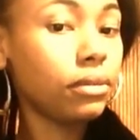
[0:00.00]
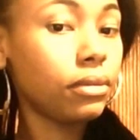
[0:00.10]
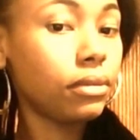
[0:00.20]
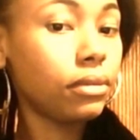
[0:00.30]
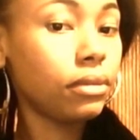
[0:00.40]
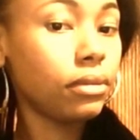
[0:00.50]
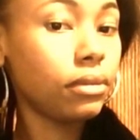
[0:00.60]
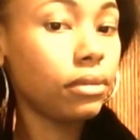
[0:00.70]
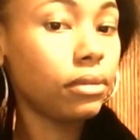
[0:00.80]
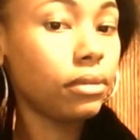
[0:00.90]

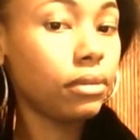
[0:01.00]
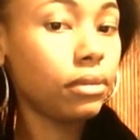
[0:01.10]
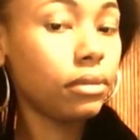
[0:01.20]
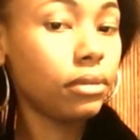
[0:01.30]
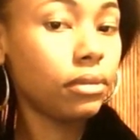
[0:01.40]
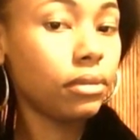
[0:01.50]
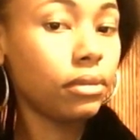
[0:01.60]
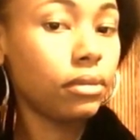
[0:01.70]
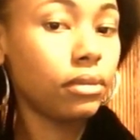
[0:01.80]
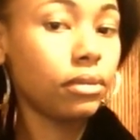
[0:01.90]

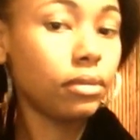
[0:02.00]
No one is speaking in this clip.